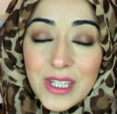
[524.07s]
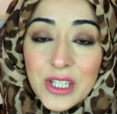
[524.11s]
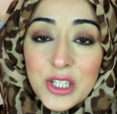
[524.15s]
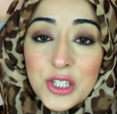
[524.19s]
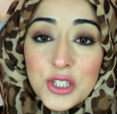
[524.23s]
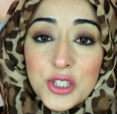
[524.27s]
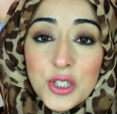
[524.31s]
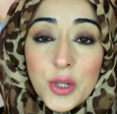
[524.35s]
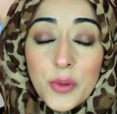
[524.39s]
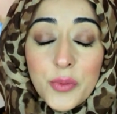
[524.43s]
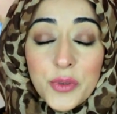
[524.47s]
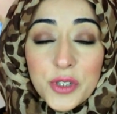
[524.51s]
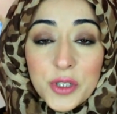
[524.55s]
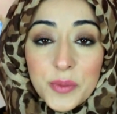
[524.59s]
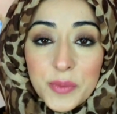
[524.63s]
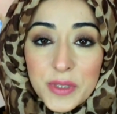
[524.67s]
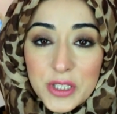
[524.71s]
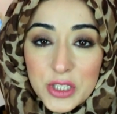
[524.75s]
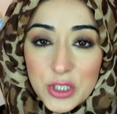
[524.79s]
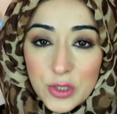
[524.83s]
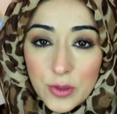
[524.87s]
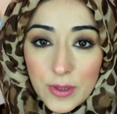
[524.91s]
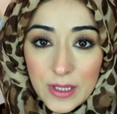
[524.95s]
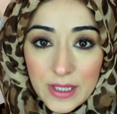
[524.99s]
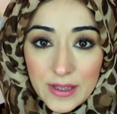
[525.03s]
You don't want to be
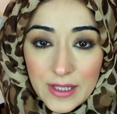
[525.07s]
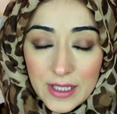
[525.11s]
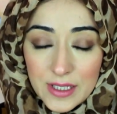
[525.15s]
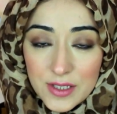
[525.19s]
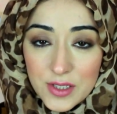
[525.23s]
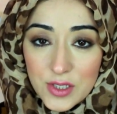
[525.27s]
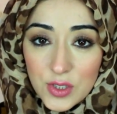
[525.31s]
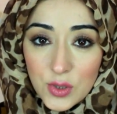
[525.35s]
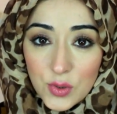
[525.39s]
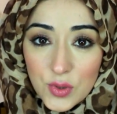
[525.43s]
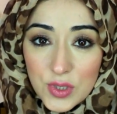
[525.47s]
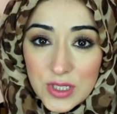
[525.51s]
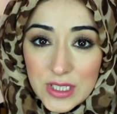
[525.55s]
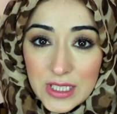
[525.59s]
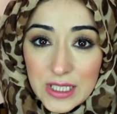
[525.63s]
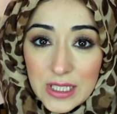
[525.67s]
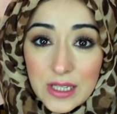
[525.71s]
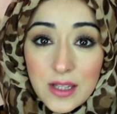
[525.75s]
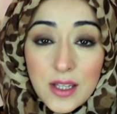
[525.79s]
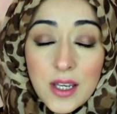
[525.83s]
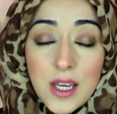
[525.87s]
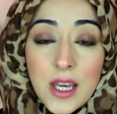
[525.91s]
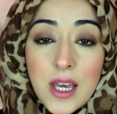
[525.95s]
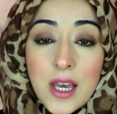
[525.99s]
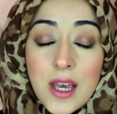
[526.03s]
doing that to your
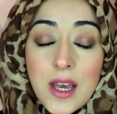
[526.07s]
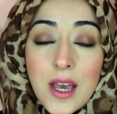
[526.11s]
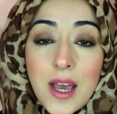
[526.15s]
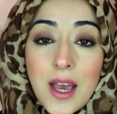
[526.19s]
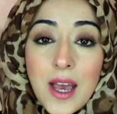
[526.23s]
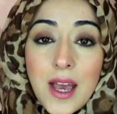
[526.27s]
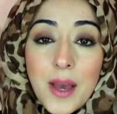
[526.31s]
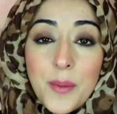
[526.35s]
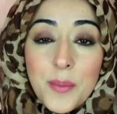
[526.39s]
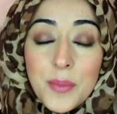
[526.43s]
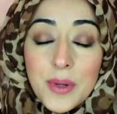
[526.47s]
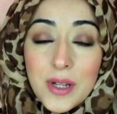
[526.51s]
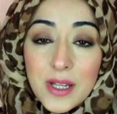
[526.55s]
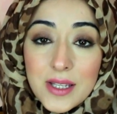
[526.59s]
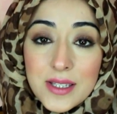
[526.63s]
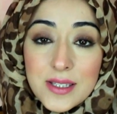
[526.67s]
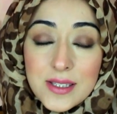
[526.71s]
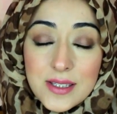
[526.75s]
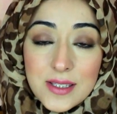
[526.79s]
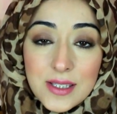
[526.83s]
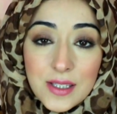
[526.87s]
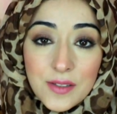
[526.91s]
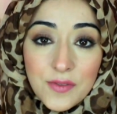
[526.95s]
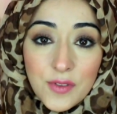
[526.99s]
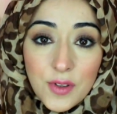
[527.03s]
teeth.
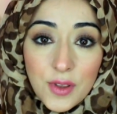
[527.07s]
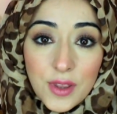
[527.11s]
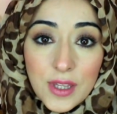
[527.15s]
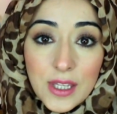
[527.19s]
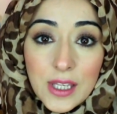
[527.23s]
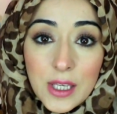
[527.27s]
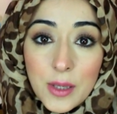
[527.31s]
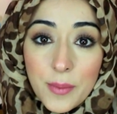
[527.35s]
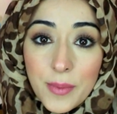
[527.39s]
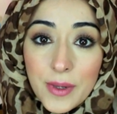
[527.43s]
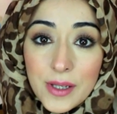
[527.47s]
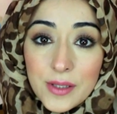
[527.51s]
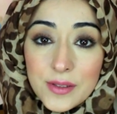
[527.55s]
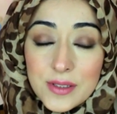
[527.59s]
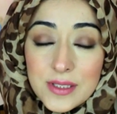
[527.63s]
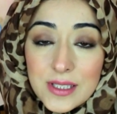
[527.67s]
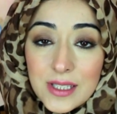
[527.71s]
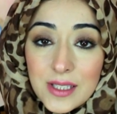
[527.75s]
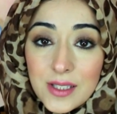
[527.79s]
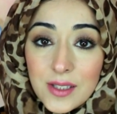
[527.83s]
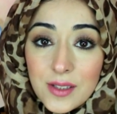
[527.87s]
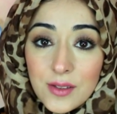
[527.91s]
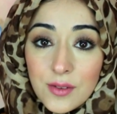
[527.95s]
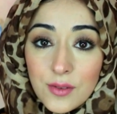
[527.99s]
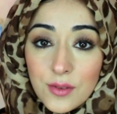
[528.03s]
Plus, if you think about
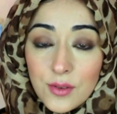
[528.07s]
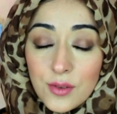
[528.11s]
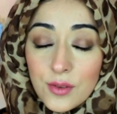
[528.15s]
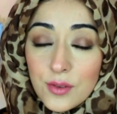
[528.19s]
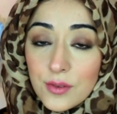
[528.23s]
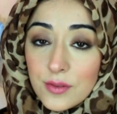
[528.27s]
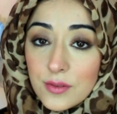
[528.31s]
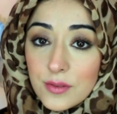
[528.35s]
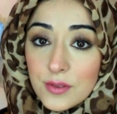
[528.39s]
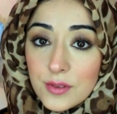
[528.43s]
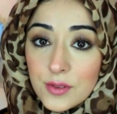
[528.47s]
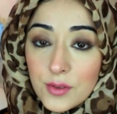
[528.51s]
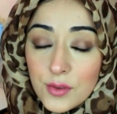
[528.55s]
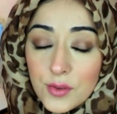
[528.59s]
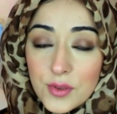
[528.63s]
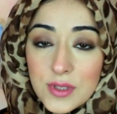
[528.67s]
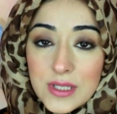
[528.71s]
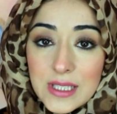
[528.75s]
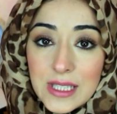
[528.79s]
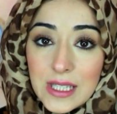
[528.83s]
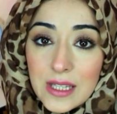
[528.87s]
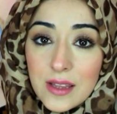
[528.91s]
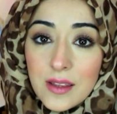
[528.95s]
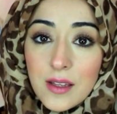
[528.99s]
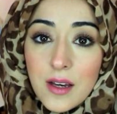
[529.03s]
it, your
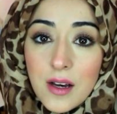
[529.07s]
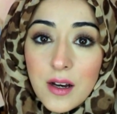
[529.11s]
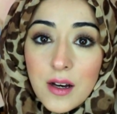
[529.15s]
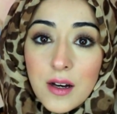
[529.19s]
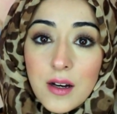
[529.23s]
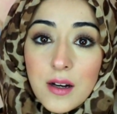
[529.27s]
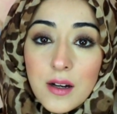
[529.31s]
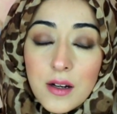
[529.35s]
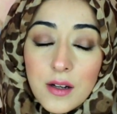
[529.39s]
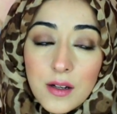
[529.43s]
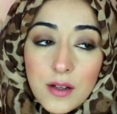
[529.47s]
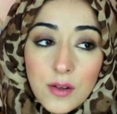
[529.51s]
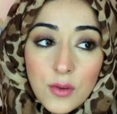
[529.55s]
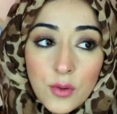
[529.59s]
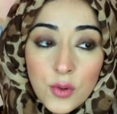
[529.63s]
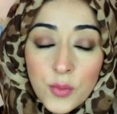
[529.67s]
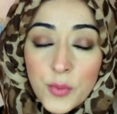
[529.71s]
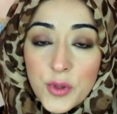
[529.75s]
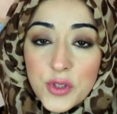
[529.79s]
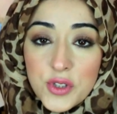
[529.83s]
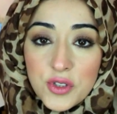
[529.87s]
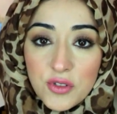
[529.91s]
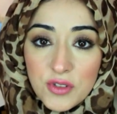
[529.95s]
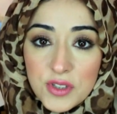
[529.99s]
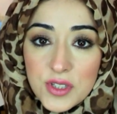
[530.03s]
teeth are
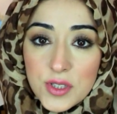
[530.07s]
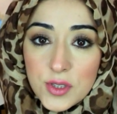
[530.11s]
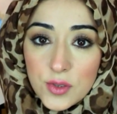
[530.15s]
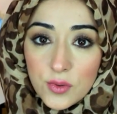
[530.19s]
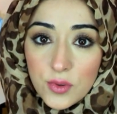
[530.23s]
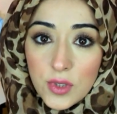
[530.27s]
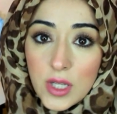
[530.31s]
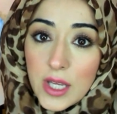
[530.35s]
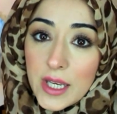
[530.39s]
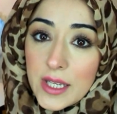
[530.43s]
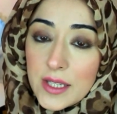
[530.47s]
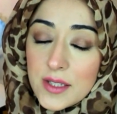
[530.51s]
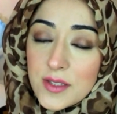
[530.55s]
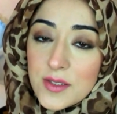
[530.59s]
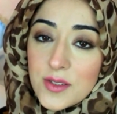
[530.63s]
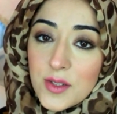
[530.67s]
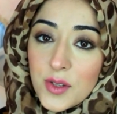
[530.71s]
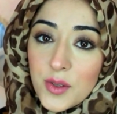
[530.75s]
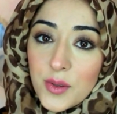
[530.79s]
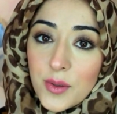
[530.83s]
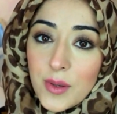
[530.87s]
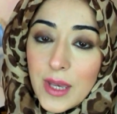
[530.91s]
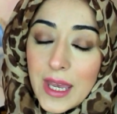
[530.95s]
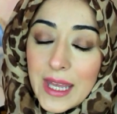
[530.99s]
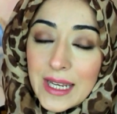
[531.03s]
almost crystal-like,
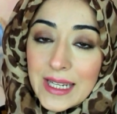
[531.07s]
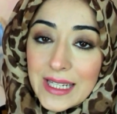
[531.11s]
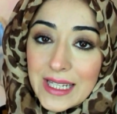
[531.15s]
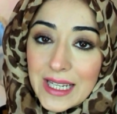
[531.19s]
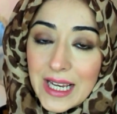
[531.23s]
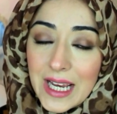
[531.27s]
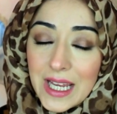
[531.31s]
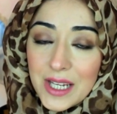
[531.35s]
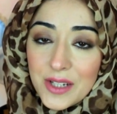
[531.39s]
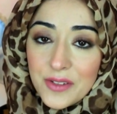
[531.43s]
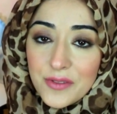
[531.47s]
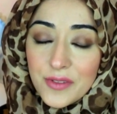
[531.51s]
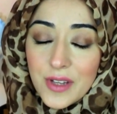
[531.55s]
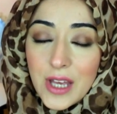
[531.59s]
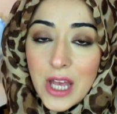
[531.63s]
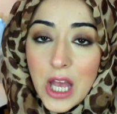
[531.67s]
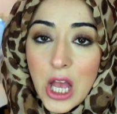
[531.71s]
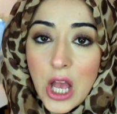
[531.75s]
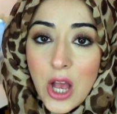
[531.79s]
so any kind